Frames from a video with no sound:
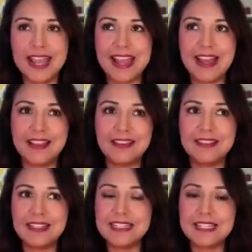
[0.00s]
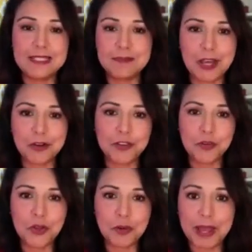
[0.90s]
And it doesn't matter if
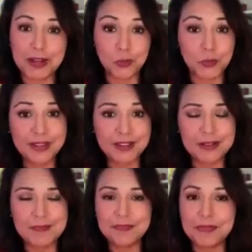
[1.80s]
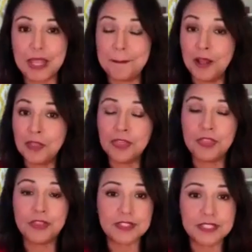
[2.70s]
you go back a week,
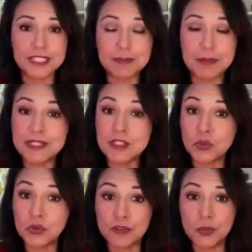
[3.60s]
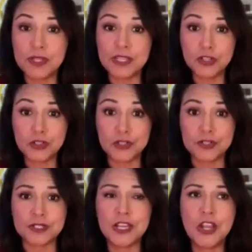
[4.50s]
month, 6 months, or a few
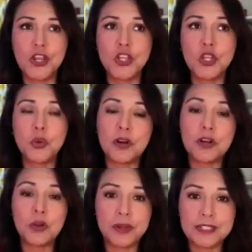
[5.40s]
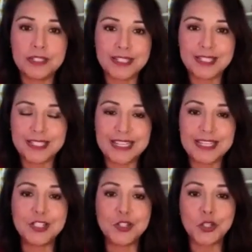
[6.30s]
years, you are going to see
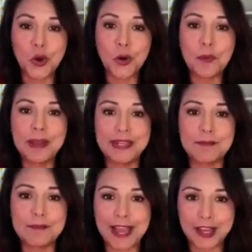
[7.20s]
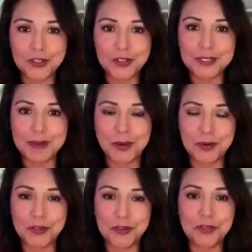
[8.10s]
so many patterns
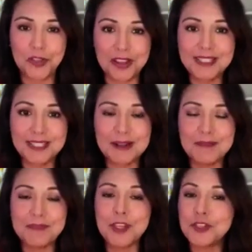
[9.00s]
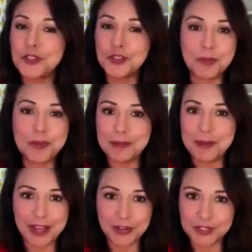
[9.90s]
about your thoughts, so many
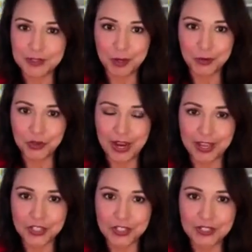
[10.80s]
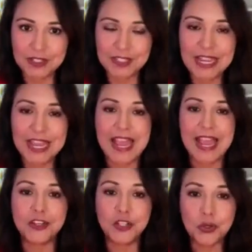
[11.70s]
patterns about your actions,
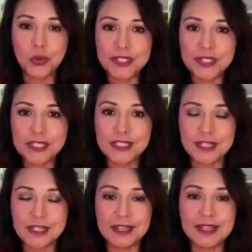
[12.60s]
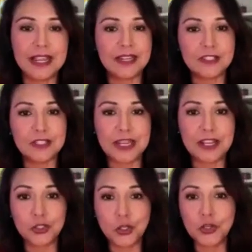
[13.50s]
and you're going to study
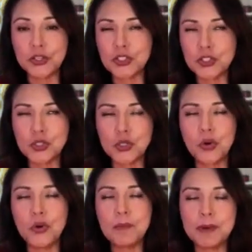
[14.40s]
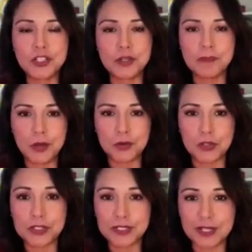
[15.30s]
and learn so much about
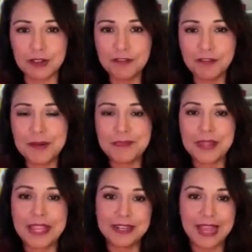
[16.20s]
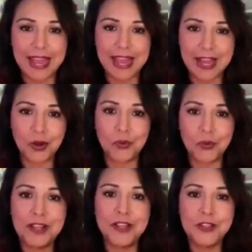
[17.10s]
yourself and
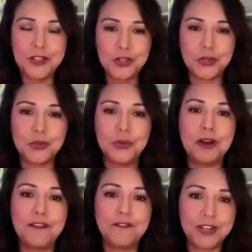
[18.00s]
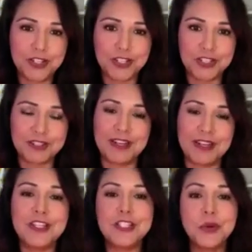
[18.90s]
how you function.
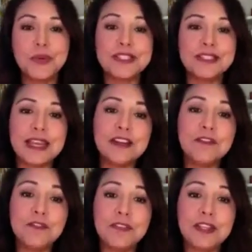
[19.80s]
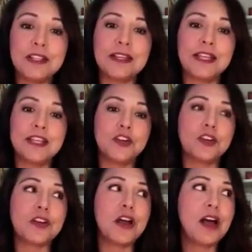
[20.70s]
So instead of feeling like
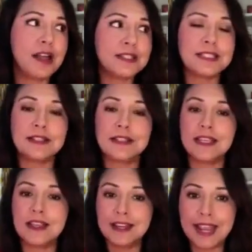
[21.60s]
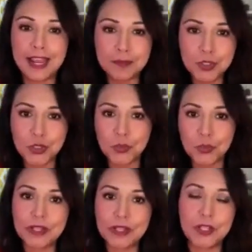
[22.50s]
you're constantly on a hamster
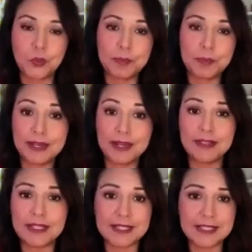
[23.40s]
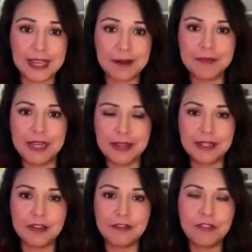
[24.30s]
wheel and repeating the same
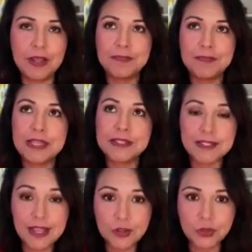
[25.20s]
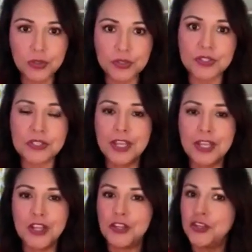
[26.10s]
negative cycles,
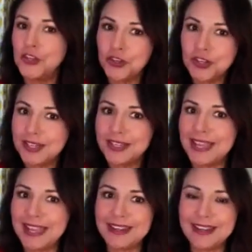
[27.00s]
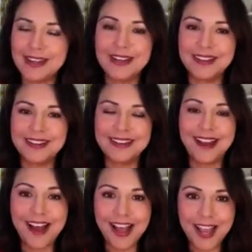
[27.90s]
you're going to gain
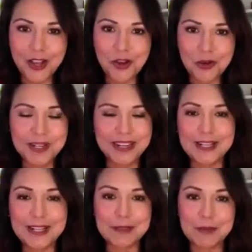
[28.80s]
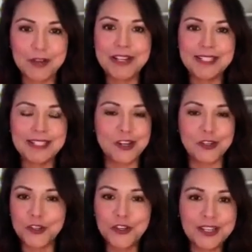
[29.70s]
an eye-opening experience
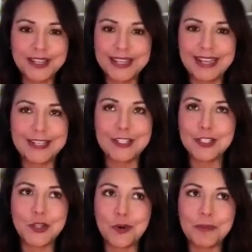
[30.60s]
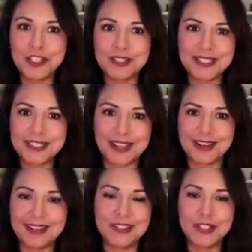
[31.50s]
there. You're going to gain so much
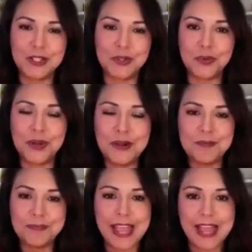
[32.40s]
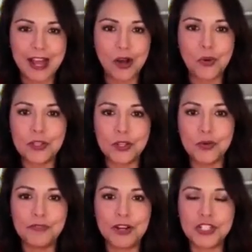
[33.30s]
insight into how
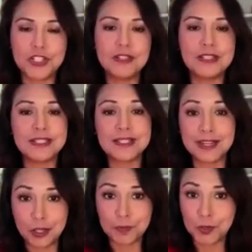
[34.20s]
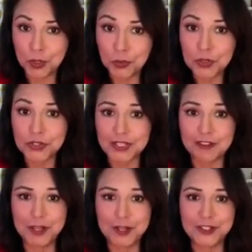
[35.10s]
you function. It's going to help you know
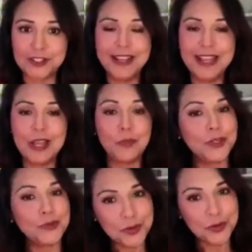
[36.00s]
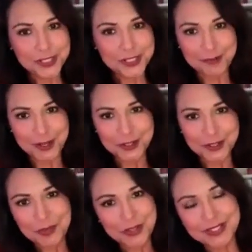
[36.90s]
yourself better. When you know yourself better,
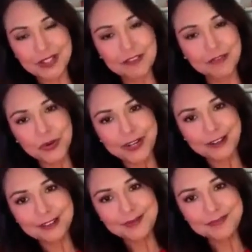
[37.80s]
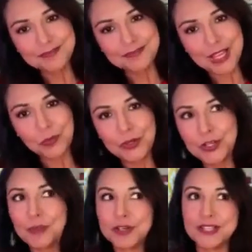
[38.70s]
you're more self-aware. And when
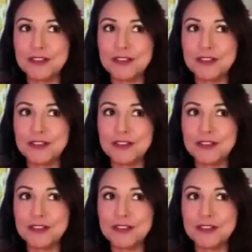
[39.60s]
you're more